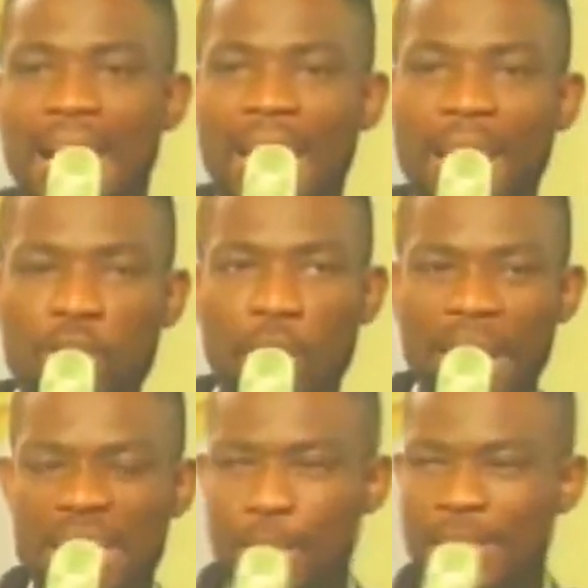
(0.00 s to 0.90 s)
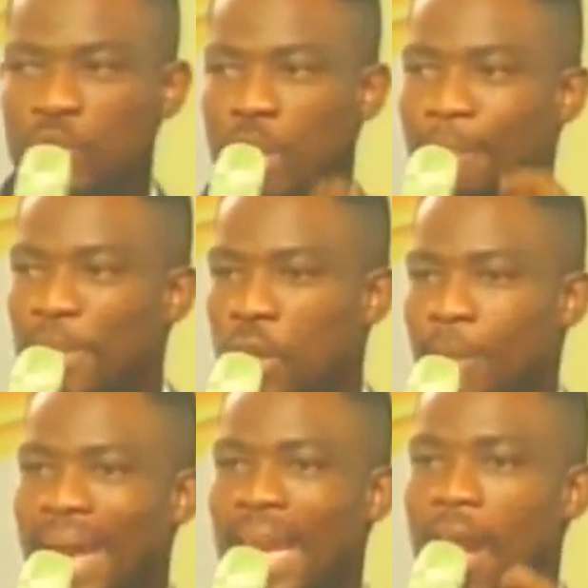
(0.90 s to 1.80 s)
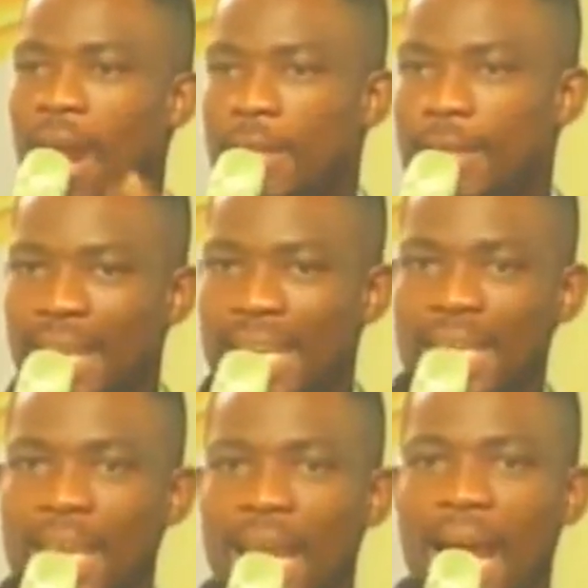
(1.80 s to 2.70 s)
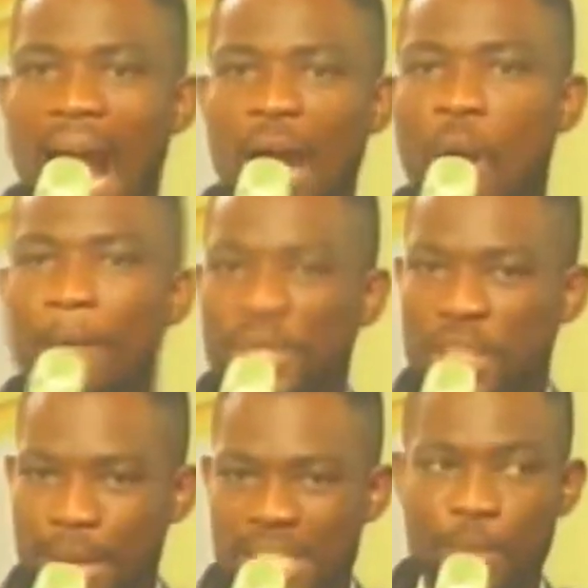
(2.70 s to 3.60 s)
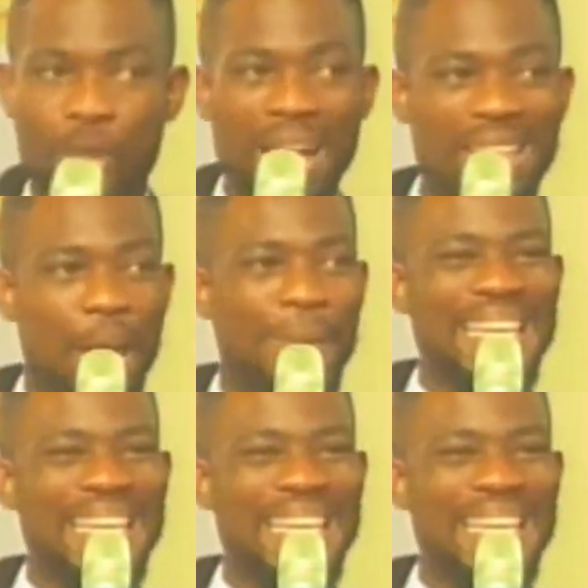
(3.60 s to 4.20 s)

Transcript: Kingdom experience is not measured by earthly accomplishments, but rather by